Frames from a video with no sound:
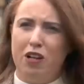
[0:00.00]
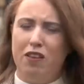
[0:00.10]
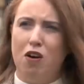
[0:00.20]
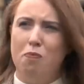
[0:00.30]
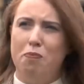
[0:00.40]

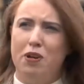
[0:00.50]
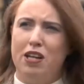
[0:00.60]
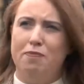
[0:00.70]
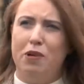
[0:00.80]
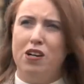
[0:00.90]
within the
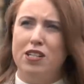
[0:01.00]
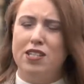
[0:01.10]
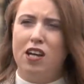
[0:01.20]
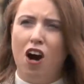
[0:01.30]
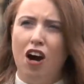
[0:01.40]
company
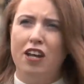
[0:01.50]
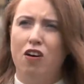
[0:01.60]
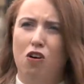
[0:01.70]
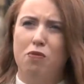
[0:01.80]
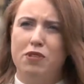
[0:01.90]
because you kind
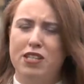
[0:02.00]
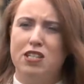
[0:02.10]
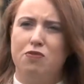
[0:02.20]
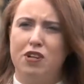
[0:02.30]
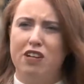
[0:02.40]
of always
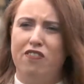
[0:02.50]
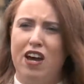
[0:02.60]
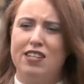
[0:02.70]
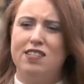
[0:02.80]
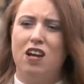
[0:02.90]
need to
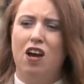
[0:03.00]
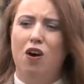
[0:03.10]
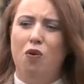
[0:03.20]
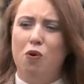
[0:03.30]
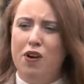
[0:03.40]
reinvest.
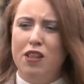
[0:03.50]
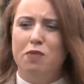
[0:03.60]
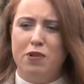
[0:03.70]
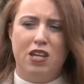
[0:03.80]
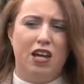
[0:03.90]
We're in
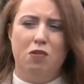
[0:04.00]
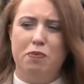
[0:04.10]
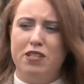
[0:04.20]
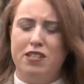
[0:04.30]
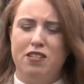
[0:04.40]
the potato
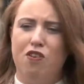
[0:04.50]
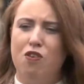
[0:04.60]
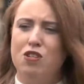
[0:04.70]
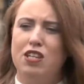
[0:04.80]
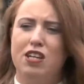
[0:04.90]
business
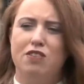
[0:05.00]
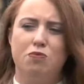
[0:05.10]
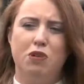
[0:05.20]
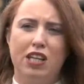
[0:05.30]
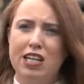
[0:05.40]
40
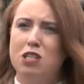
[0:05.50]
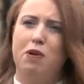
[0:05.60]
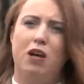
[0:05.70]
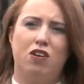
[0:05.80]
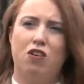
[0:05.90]
years. We need
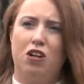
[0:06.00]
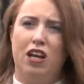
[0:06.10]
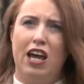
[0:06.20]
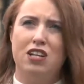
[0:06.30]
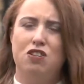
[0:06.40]
to be at the
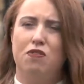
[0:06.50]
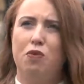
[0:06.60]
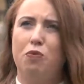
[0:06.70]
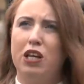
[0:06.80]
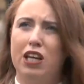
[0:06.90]
cutting edge of
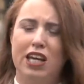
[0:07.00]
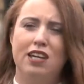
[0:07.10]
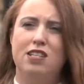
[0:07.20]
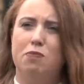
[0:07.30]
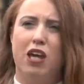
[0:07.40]
it. We
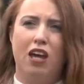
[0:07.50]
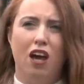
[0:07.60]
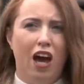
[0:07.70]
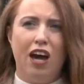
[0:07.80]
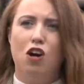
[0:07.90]
need to be
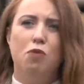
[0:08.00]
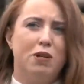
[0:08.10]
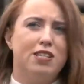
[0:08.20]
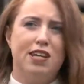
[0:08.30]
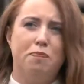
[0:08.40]
a
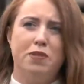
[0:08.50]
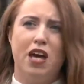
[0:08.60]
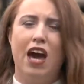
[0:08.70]
couple of steps